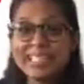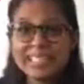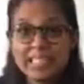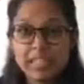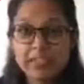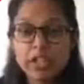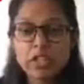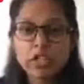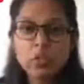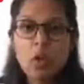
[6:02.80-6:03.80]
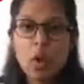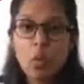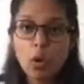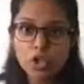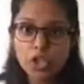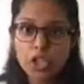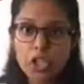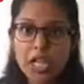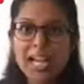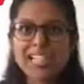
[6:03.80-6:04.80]
if you are watching
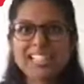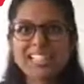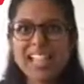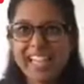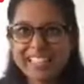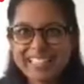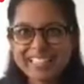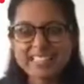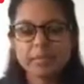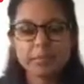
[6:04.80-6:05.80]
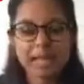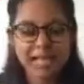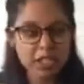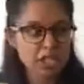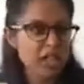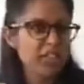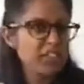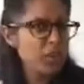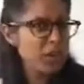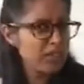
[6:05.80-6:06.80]
a tennis match. Have you
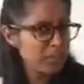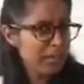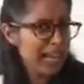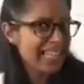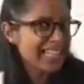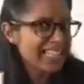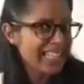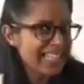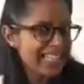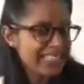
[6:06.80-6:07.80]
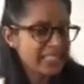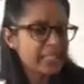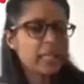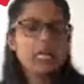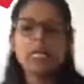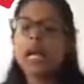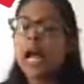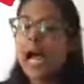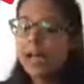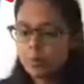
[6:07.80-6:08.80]
ever played tennis?
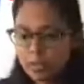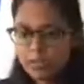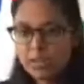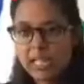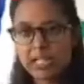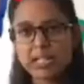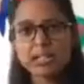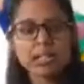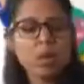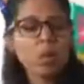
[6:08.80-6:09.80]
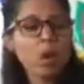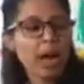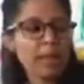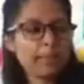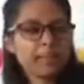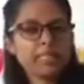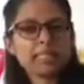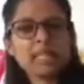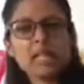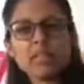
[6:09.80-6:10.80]
And with tennis, what happens is
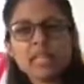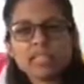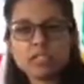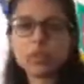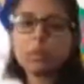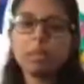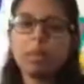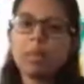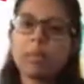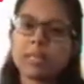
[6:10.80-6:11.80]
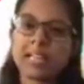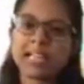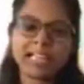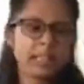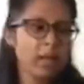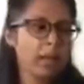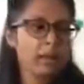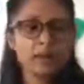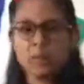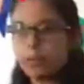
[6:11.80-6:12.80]
there's two people playing, but the
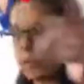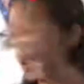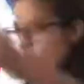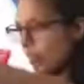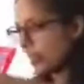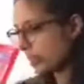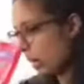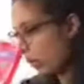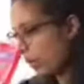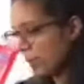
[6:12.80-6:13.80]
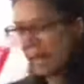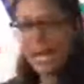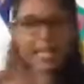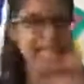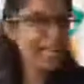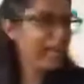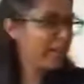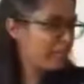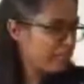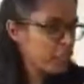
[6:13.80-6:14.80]
ball is going back and
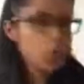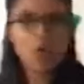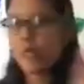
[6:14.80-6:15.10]
forth